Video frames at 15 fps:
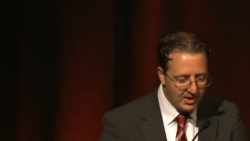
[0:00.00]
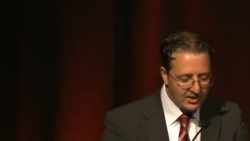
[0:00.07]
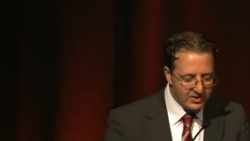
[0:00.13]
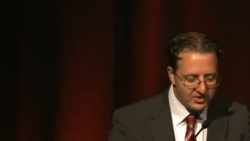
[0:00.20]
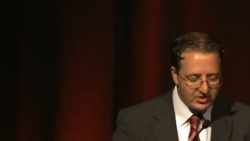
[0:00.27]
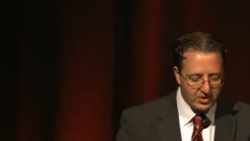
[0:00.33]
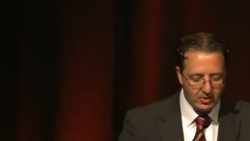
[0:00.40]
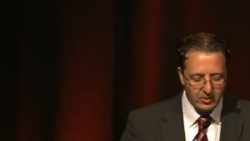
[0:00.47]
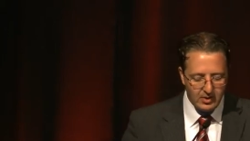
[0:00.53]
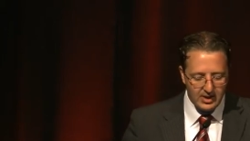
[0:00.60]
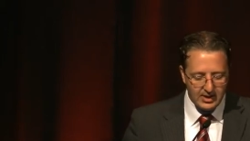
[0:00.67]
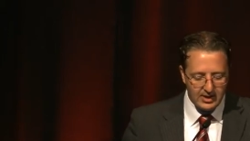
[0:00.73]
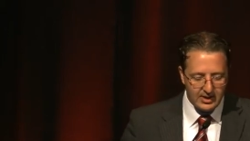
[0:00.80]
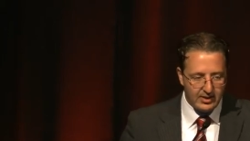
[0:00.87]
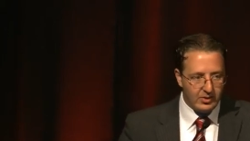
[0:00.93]
So
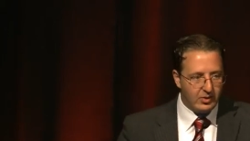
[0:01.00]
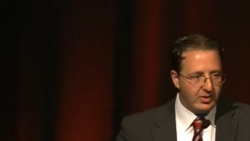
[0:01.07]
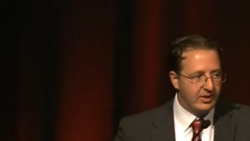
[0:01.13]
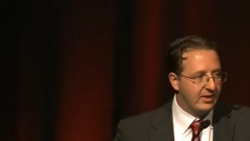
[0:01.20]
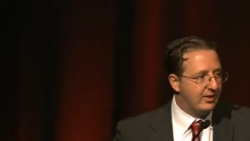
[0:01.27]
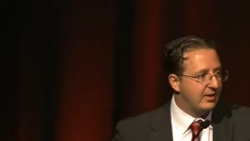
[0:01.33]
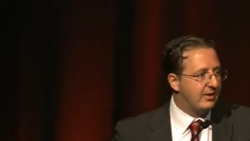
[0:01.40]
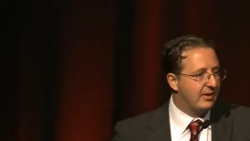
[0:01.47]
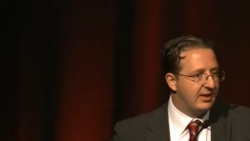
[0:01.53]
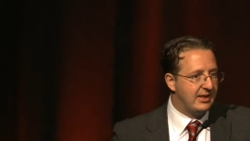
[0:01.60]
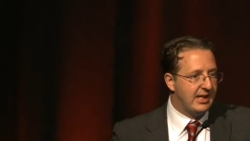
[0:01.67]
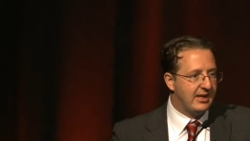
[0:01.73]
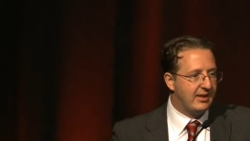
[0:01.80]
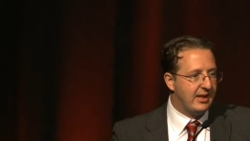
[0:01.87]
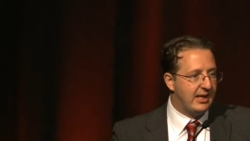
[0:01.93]

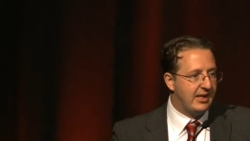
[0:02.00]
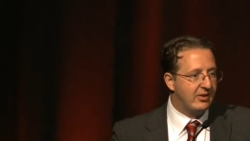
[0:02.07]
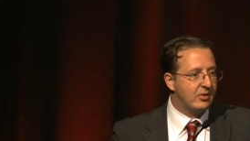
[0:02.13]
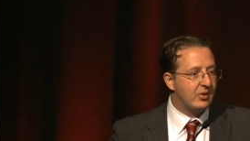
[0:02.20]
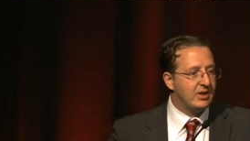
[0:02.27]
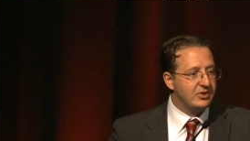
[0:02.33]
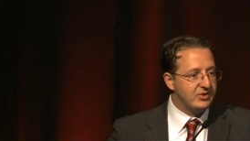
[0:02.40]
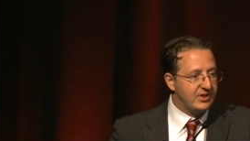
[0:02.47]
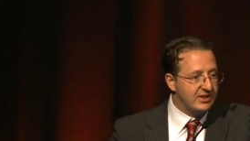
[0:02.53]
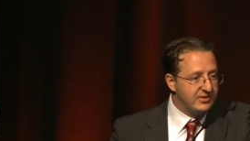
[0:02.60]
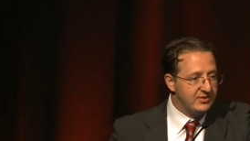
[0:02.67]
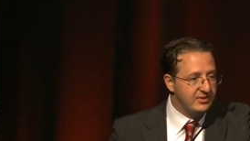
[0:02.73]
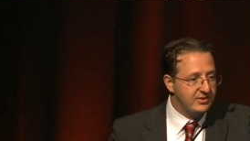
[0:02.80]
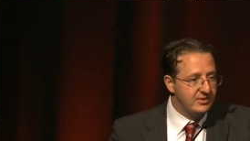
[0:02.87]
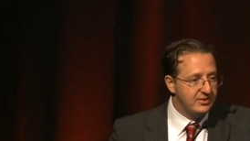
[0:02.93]
any other questions? Yes?